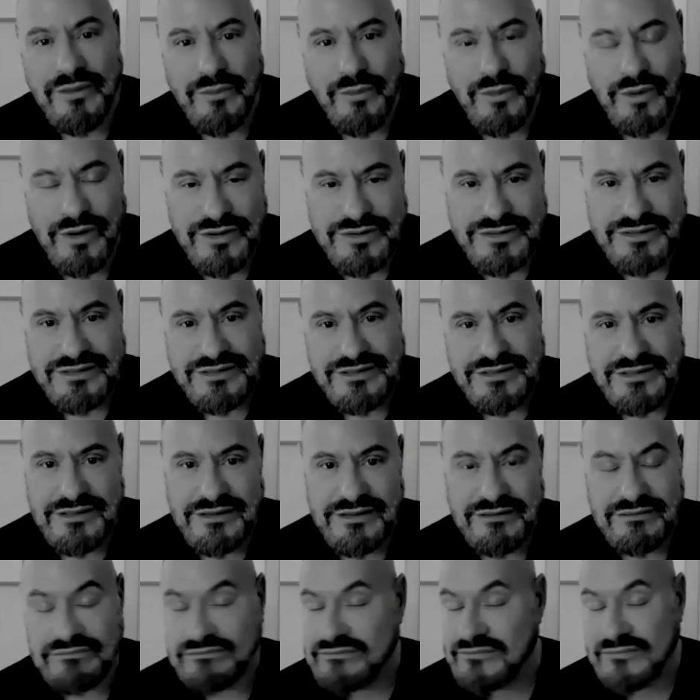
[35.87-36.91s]
the worst
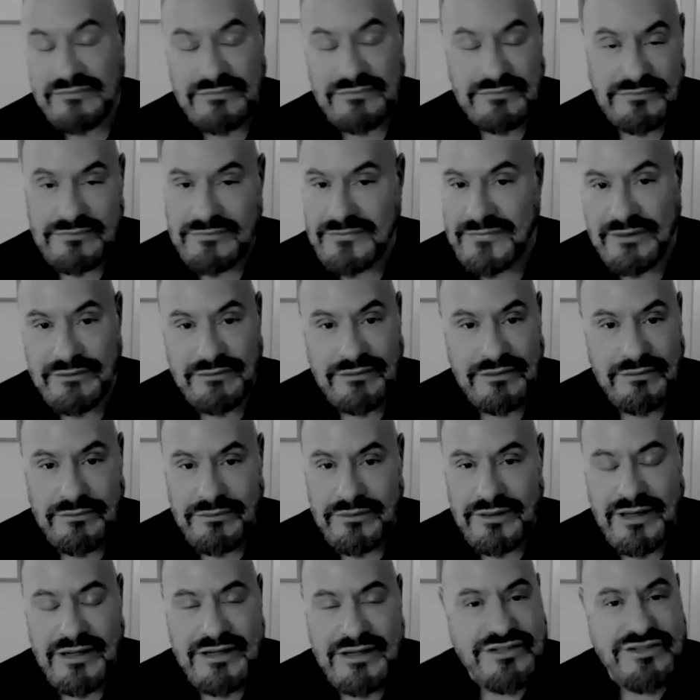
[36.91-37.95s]

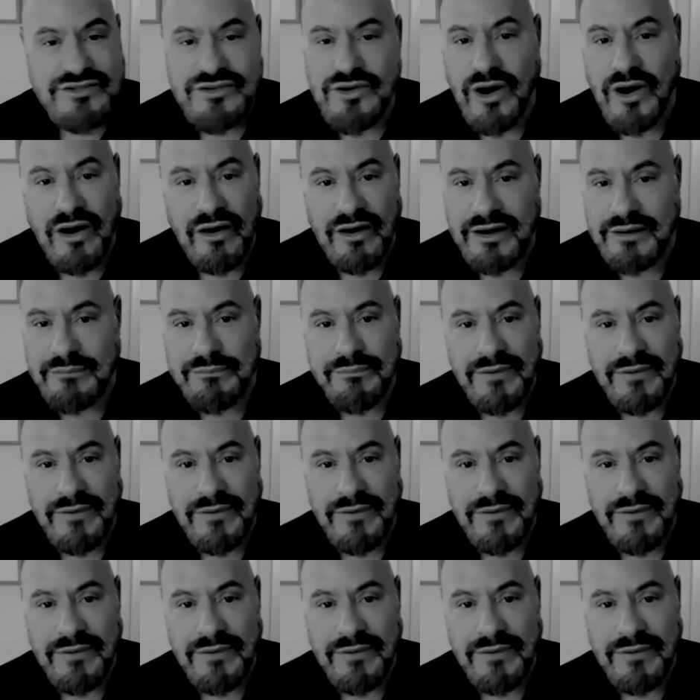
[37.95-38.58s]
historic,